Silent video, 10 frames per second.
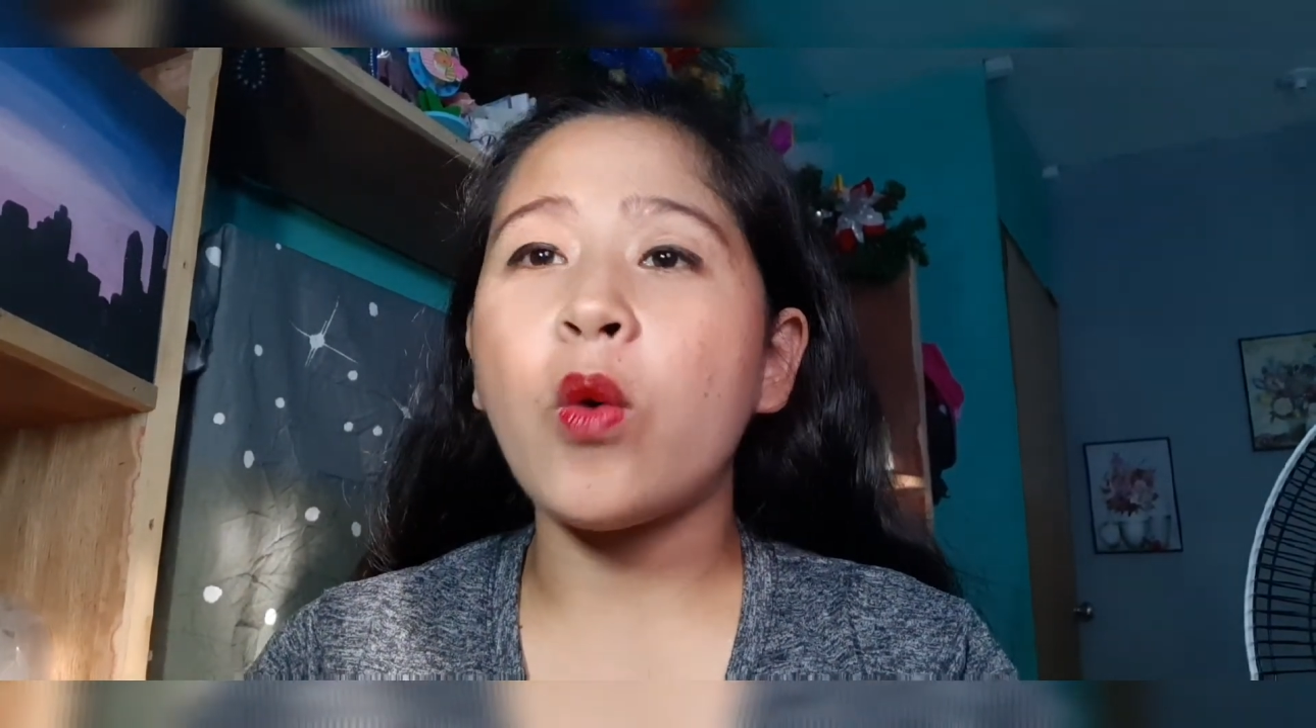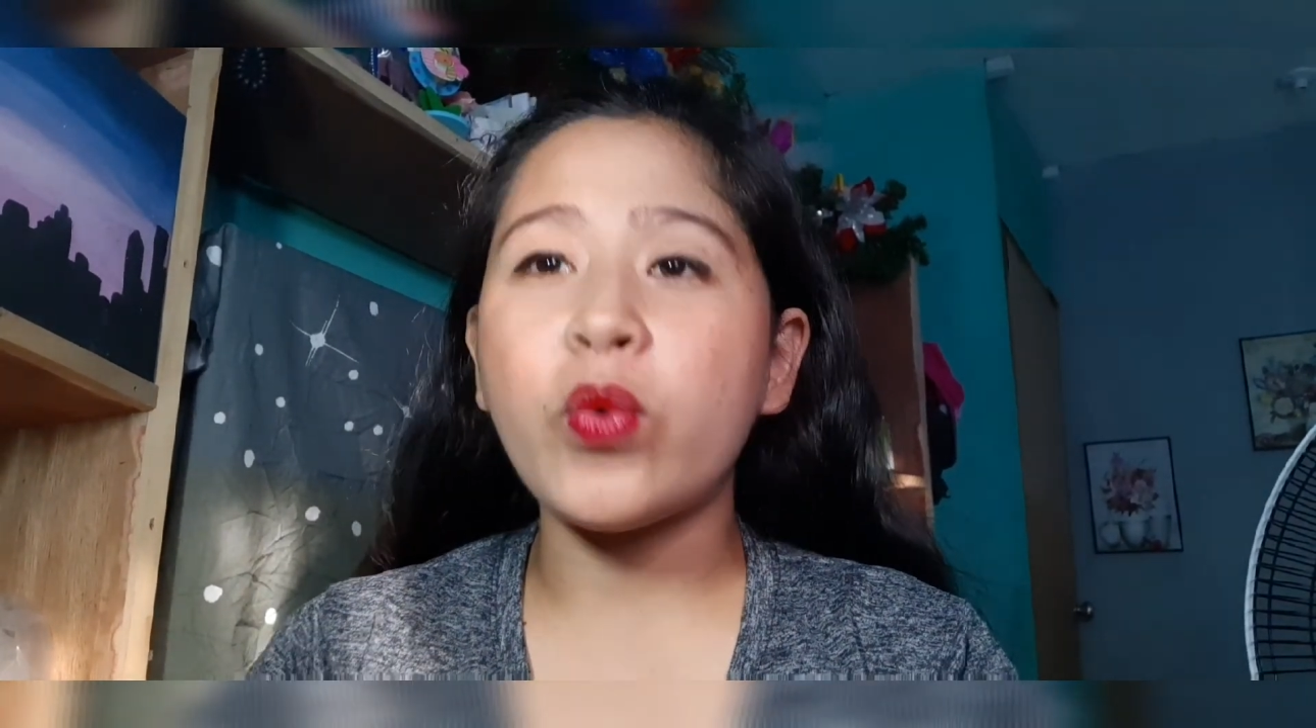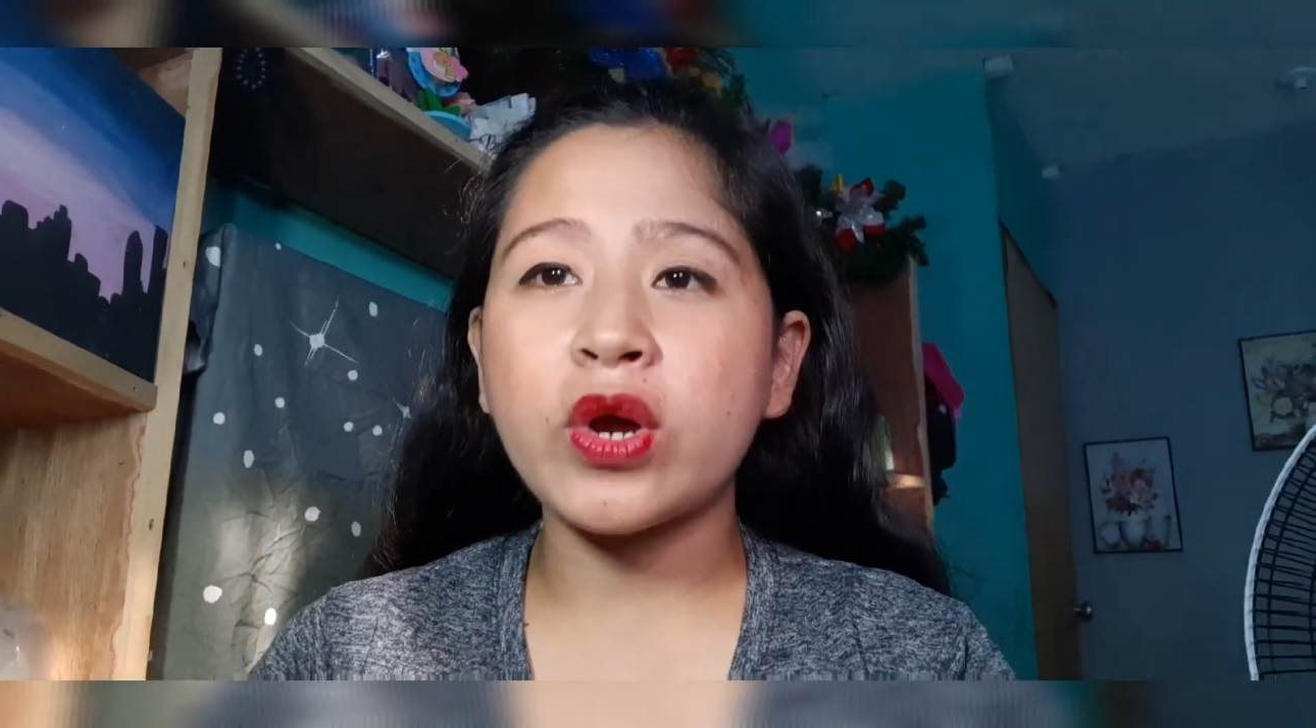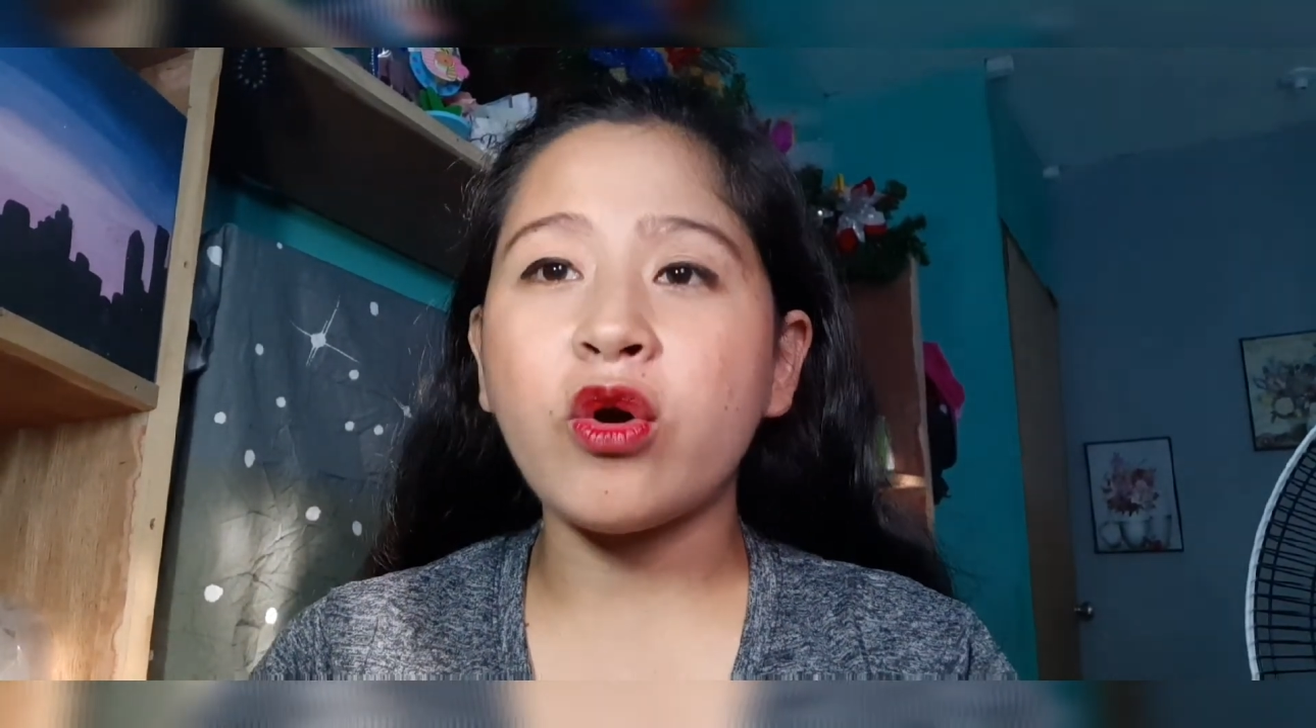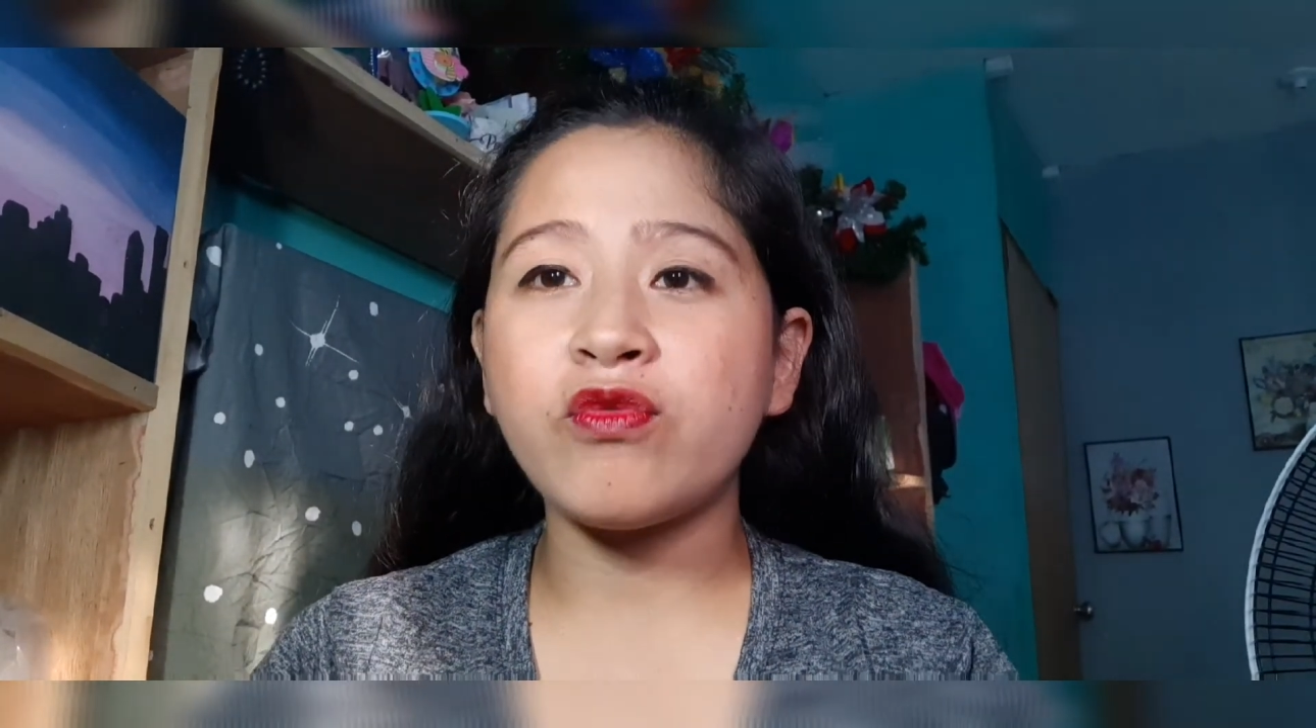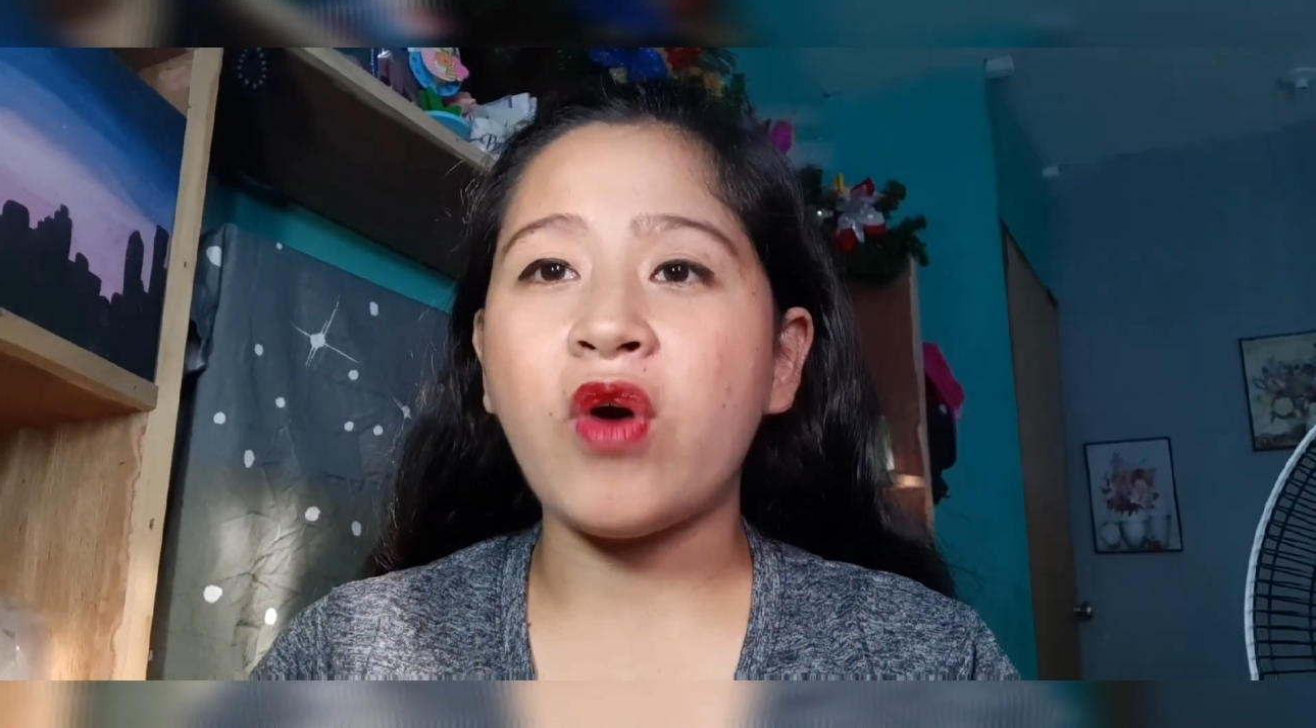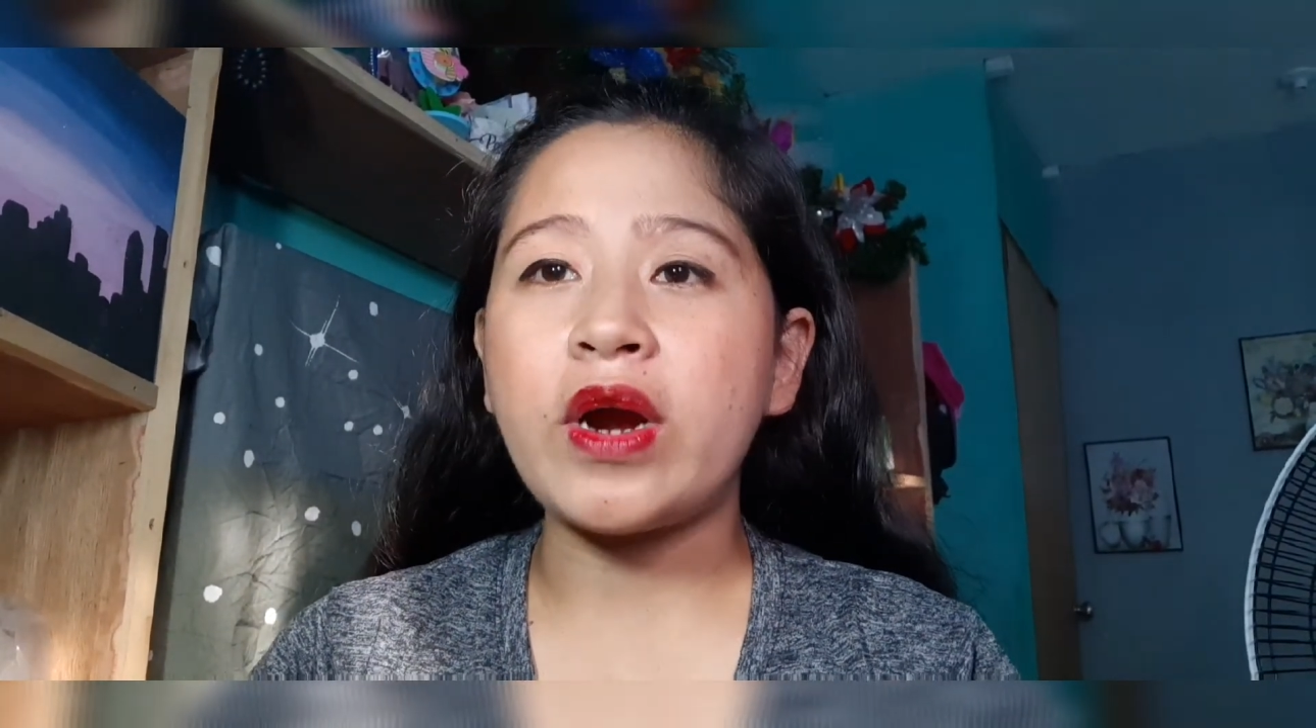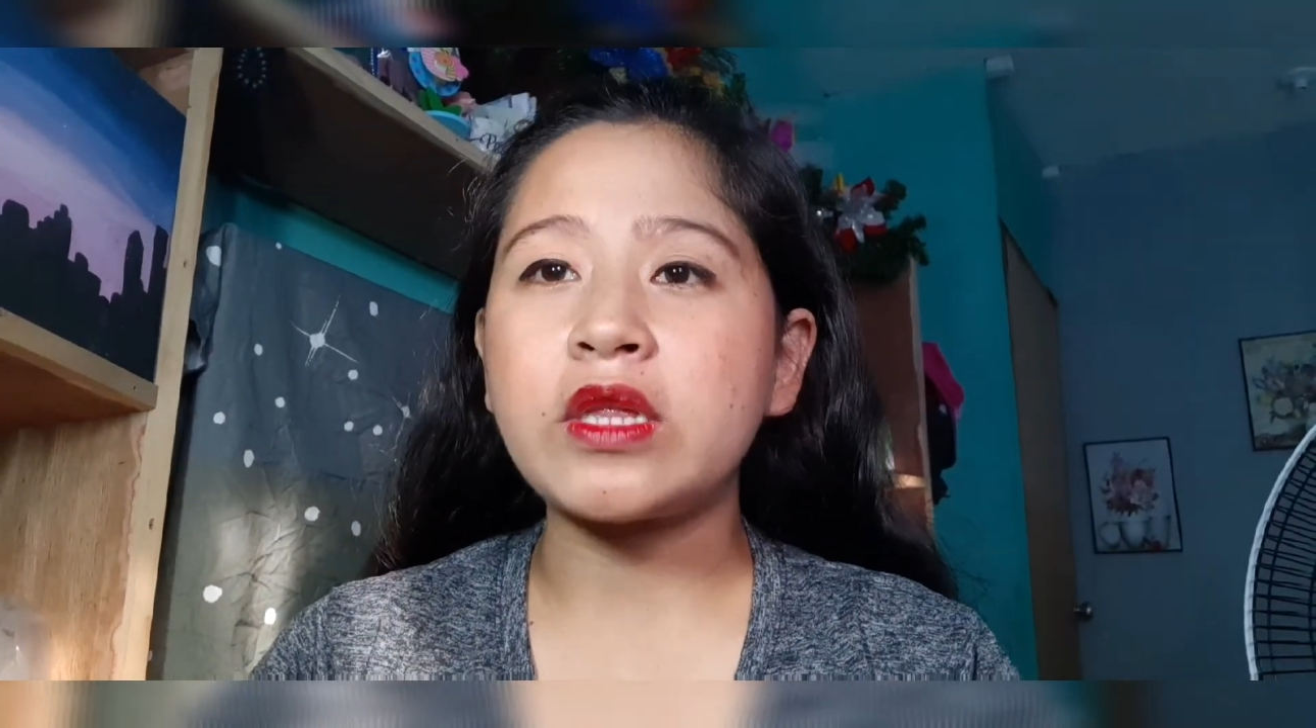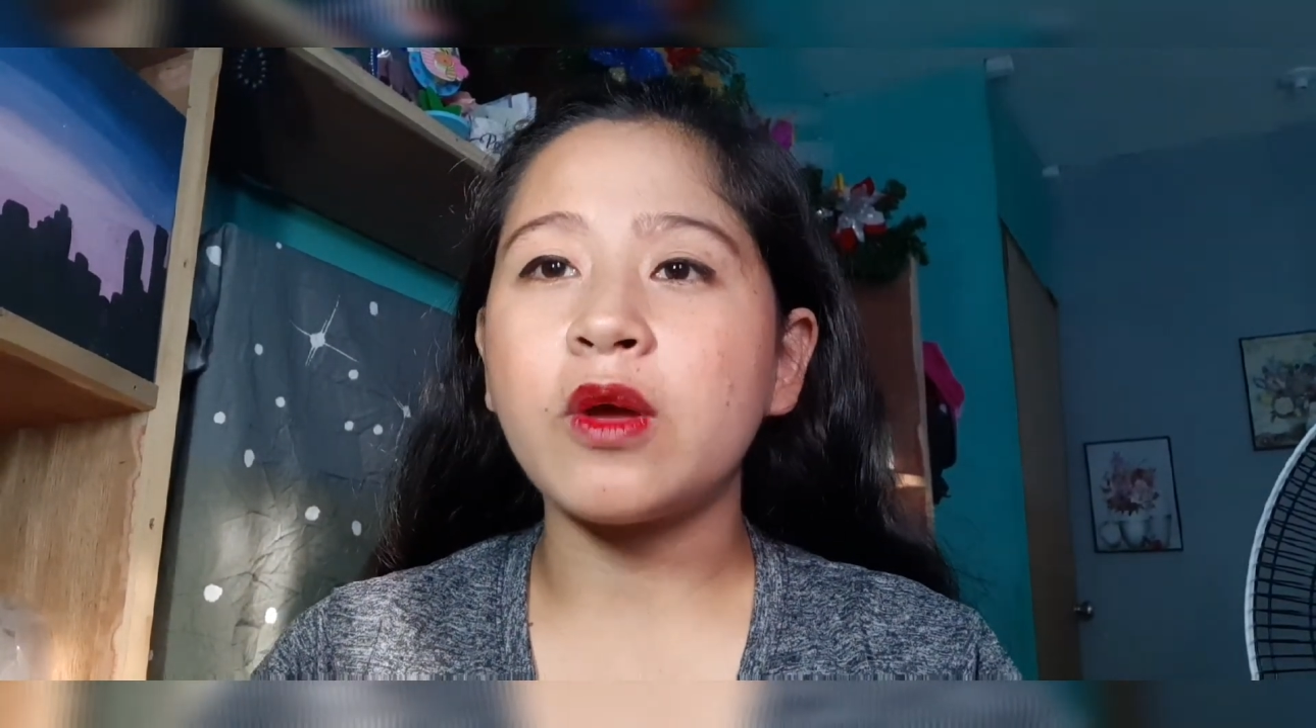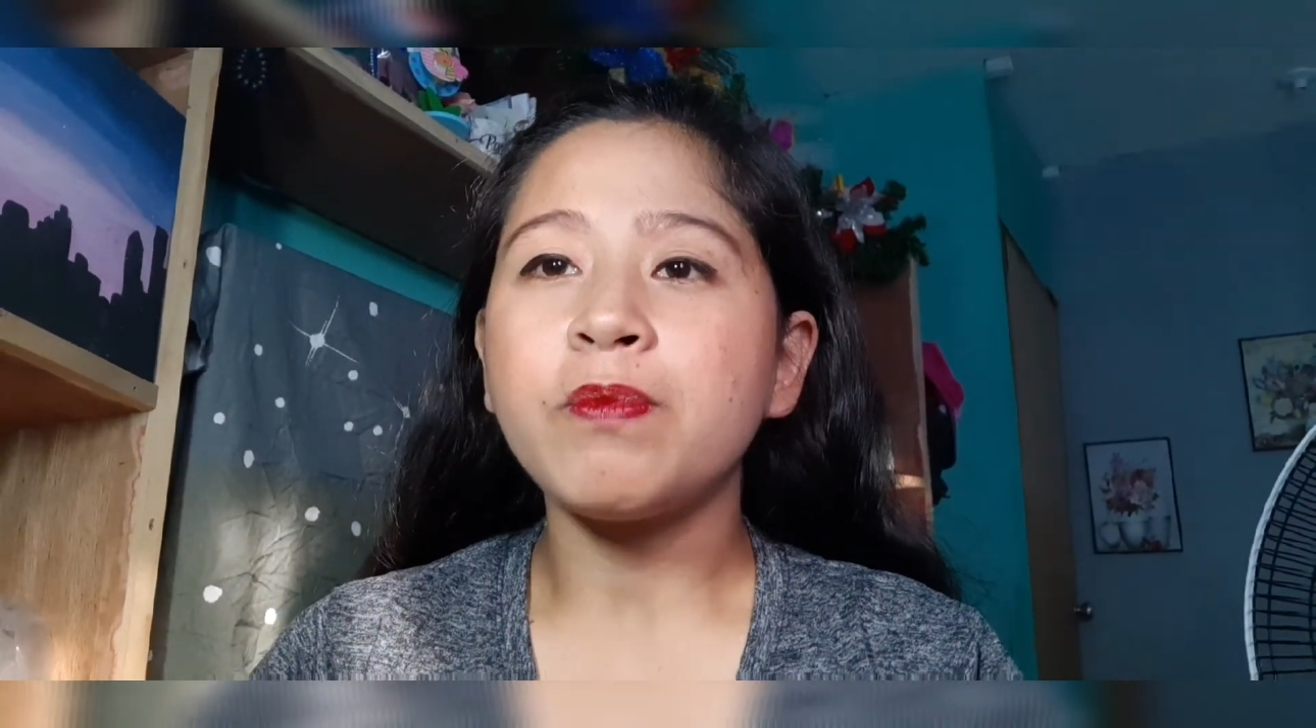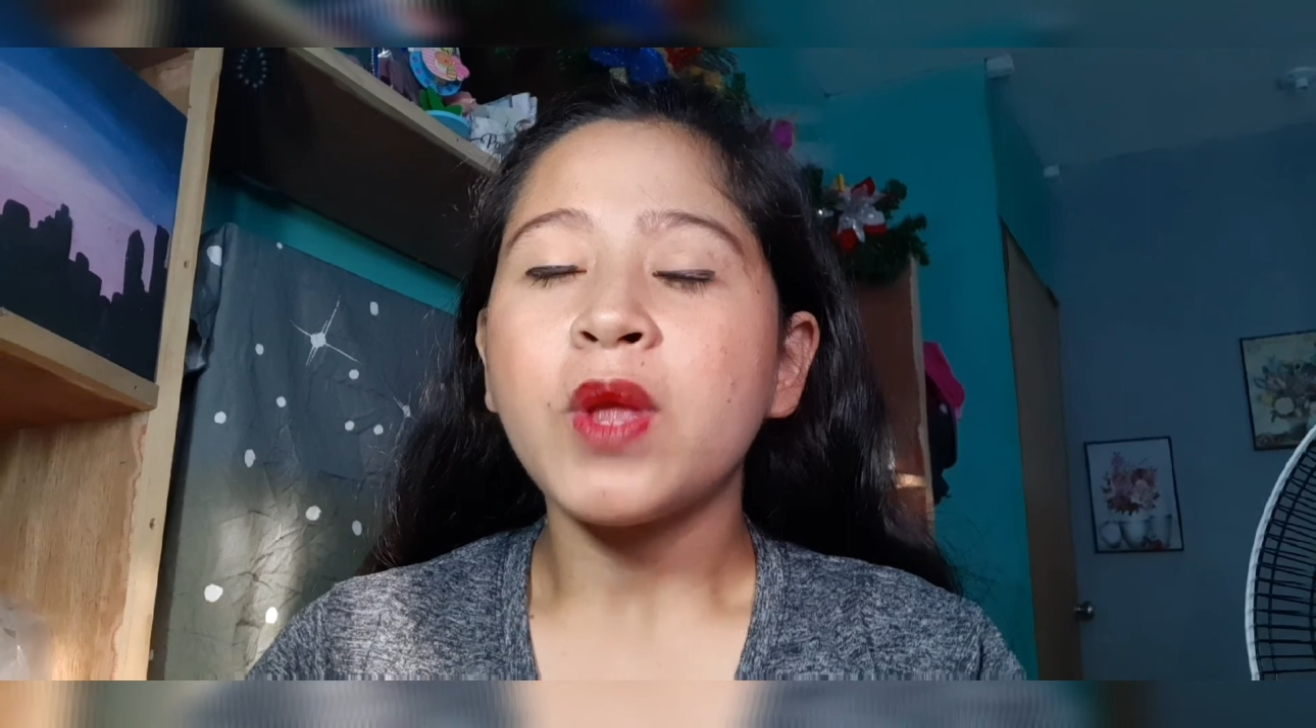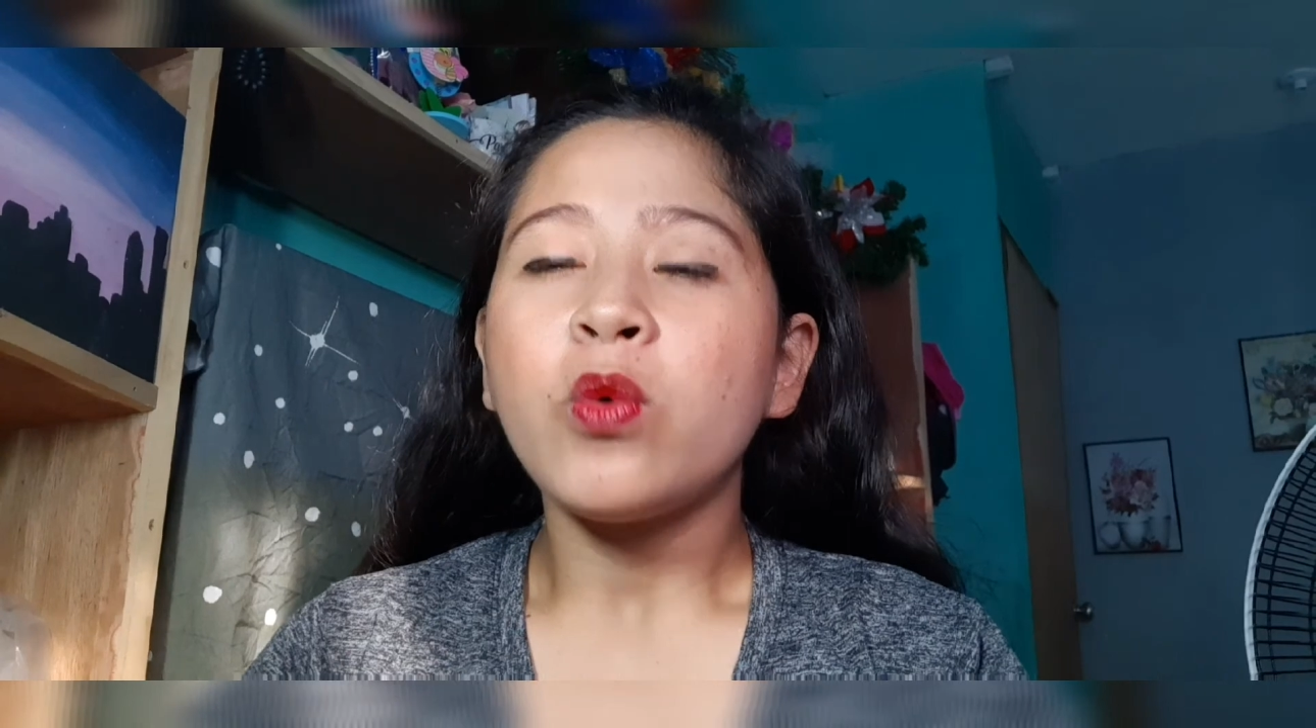a work of art,